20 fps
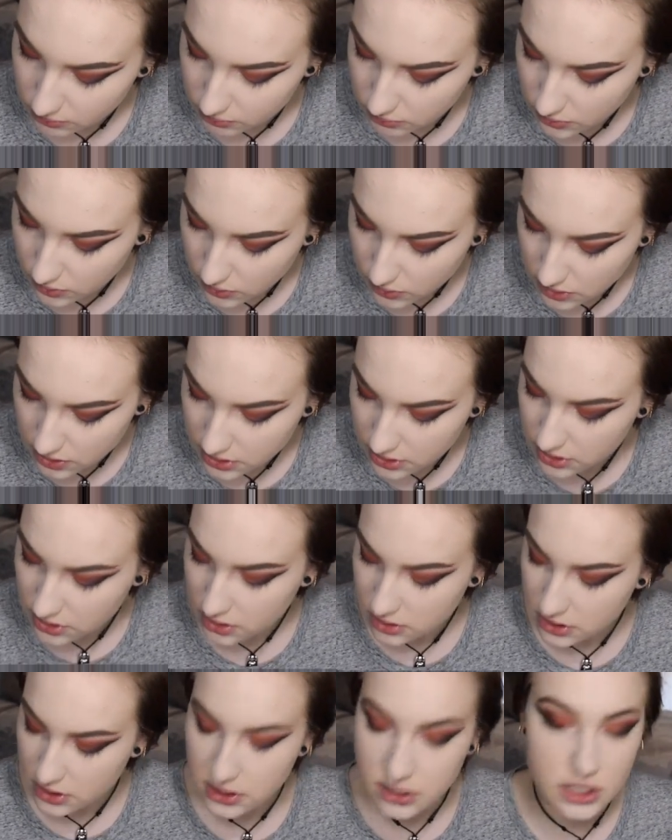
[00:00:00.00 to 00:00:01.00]
more
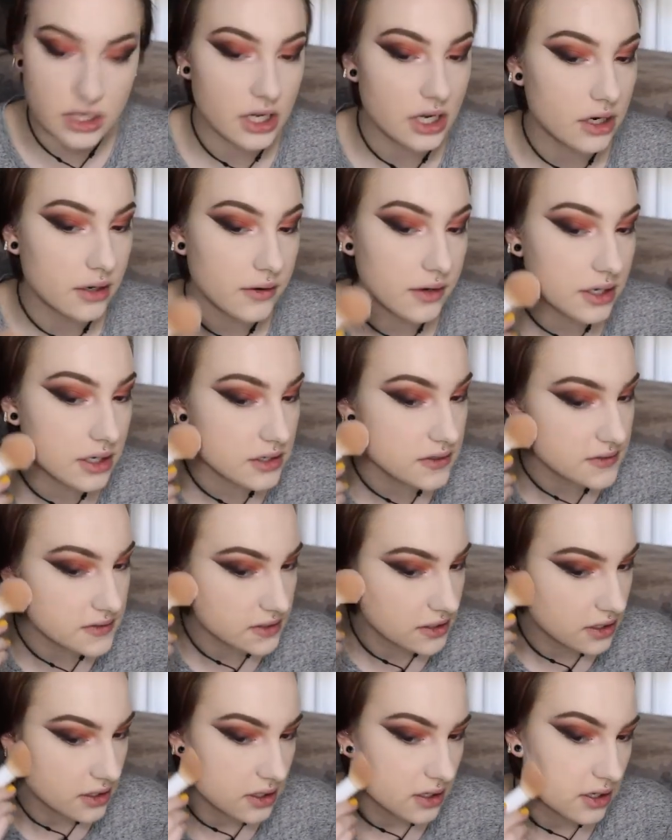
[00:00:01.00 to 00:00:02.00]
in the areas
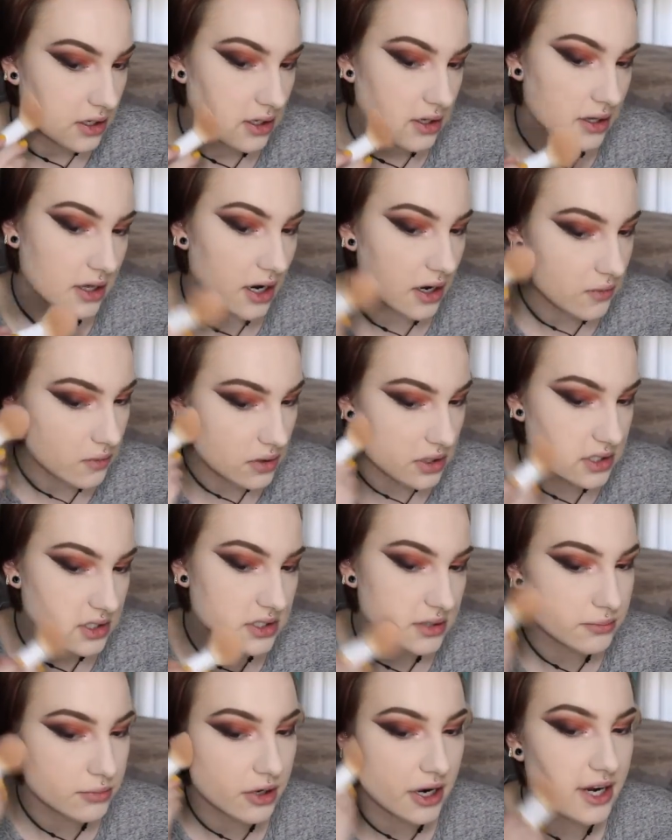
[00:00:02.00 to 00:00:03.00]
that I want
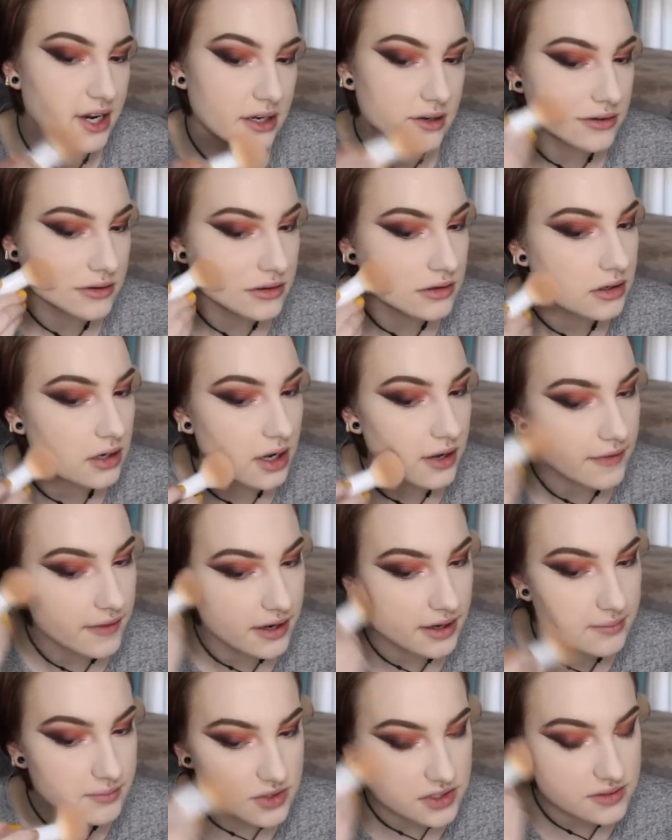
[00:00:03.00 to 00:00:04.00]
to brighten, and then
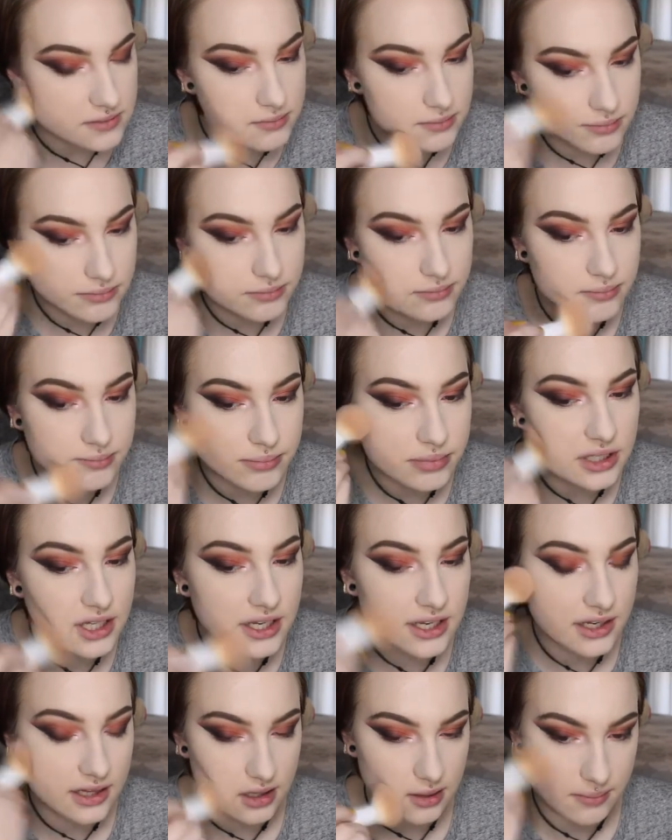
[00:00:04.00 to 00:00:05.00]
I'm just
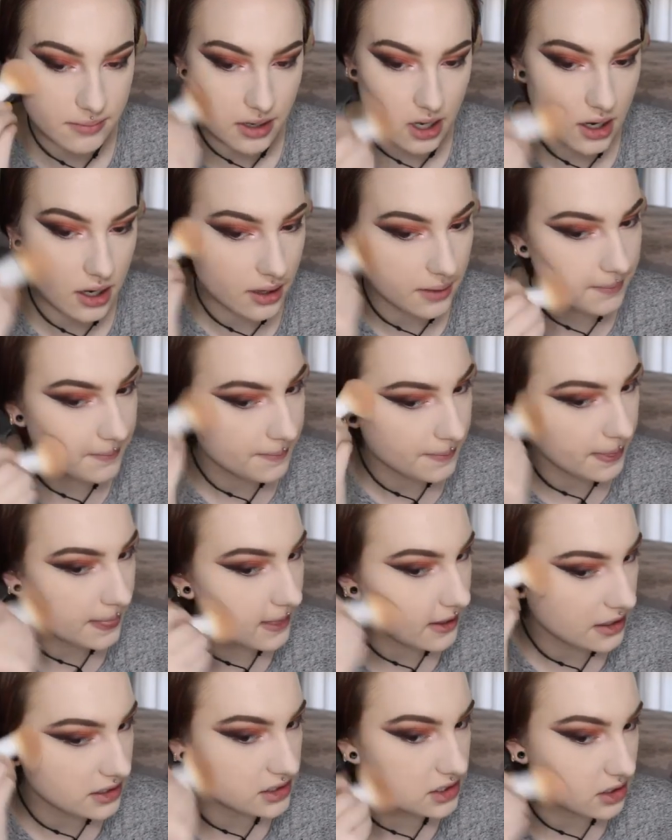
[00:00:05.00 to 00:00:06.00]
blending them up
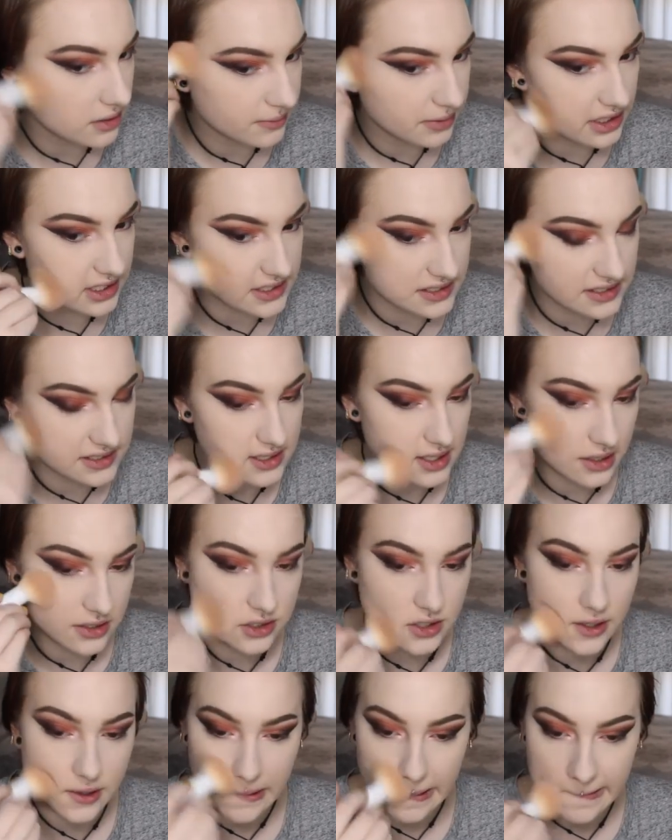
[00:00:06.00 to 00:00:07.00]
into the places that are
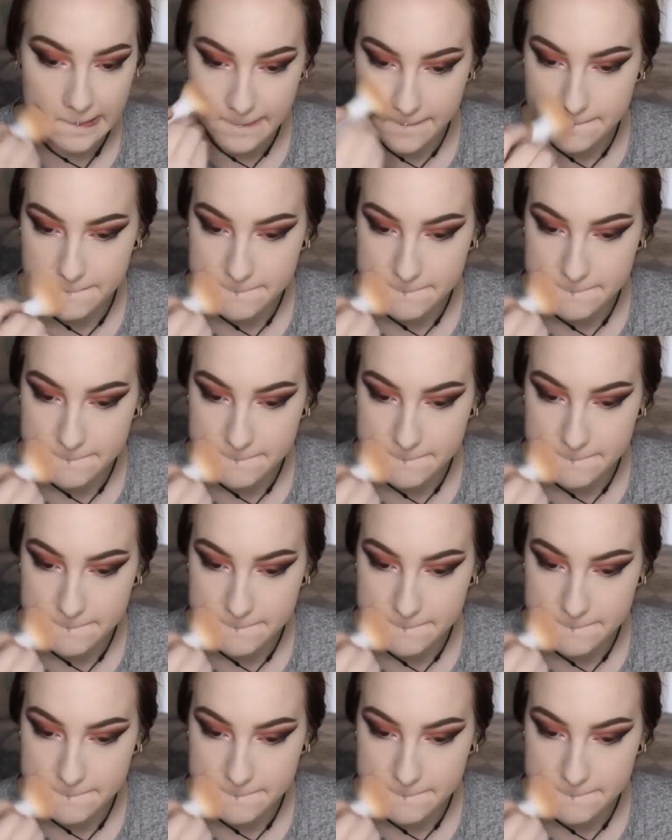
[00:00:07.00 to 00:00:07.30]
darker.